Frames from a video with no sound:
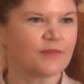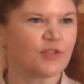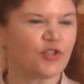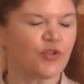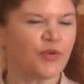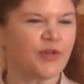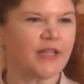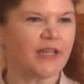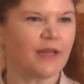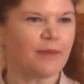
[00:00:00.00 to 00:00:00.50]

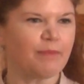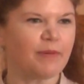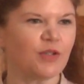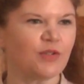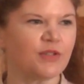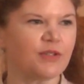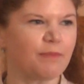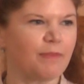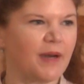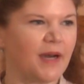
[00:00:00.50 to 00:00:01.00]
Jody, I
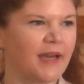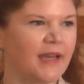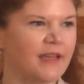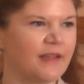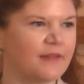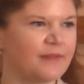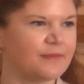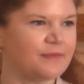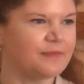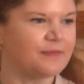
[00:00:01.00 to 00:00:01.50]
built a
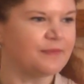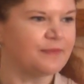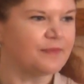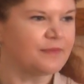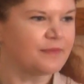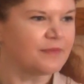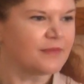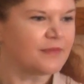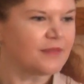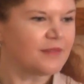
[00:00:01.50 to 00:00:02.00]
pie
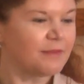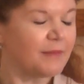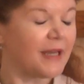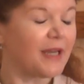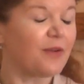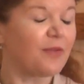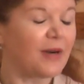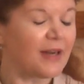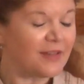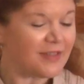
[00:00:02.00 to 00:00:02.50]
my
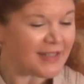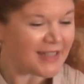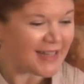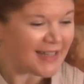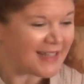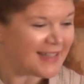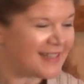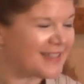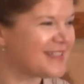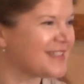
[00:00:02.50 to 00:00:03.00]
wow,
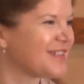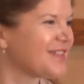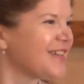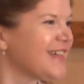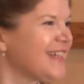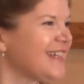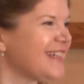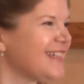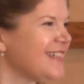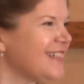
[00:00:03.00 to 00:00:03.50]
Dad, that's
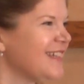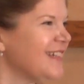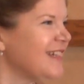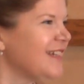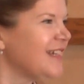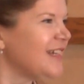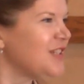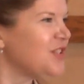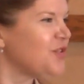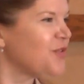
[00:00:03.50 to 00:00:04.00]
great.
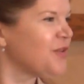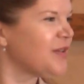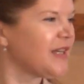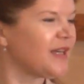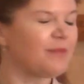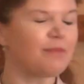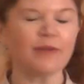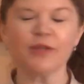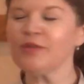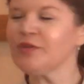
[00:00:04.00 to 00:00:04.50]
Hey, Jody,
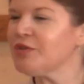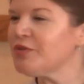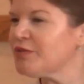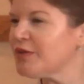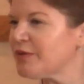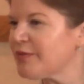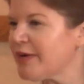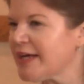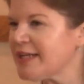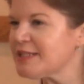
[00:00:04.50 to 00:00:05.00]
I built you
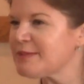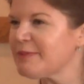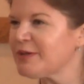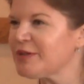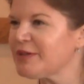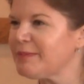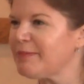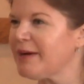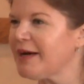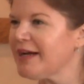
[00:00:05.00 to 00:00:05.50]
a
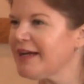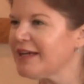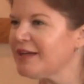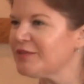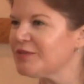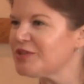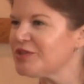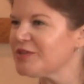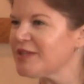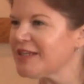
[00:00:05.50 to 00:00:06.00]
Raspberry
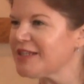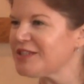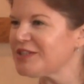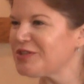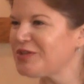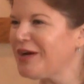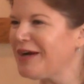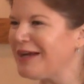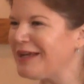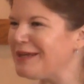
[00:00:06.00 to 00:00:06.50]
pie. Would you like
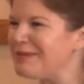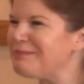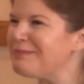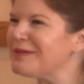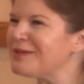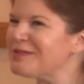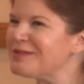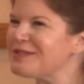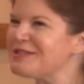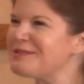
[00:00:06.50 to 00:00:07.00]
to try to
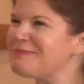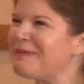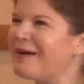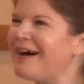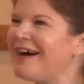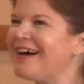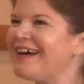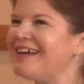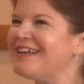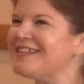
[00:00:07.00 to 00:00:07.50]
build
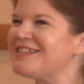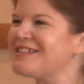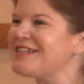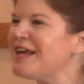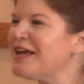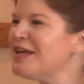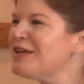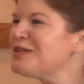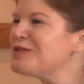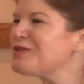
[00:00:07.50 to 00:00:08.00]

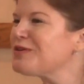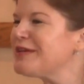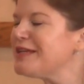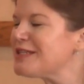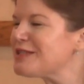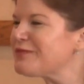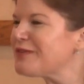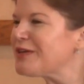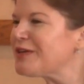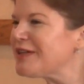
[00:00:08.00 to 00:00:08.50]
pies? So
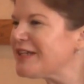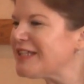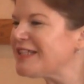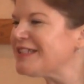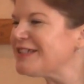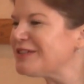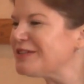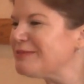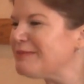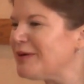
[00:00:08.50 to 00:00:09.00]
he's very
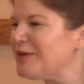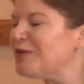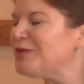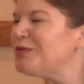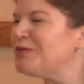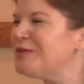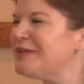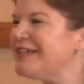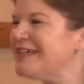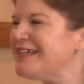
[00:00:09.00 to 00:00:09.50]
clear about
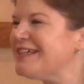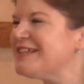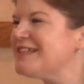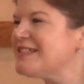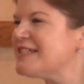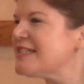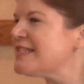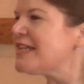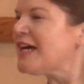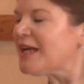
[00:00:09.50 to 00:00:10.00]
who he
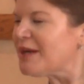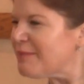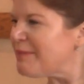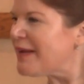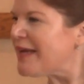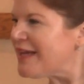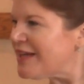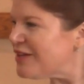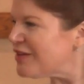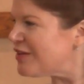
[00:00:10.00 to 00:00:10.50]
is. He's not a
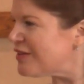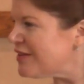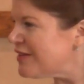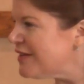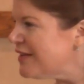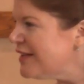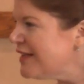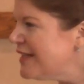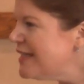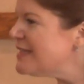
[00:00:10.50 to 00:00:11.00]

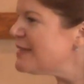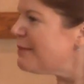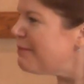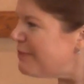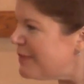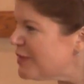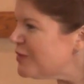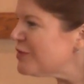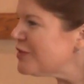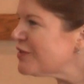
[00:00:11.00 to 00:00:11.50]
baker. He's a
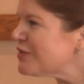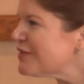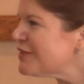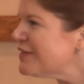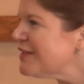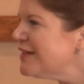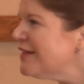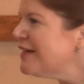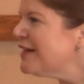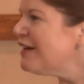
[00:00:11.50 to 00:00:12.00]

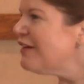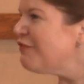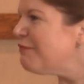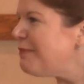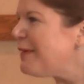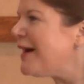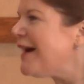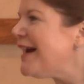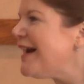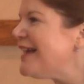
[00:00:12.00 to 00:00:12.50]
builder of
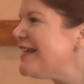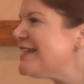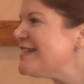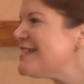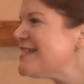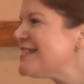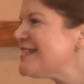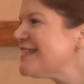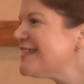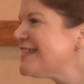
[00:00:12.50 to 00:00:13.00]
pies.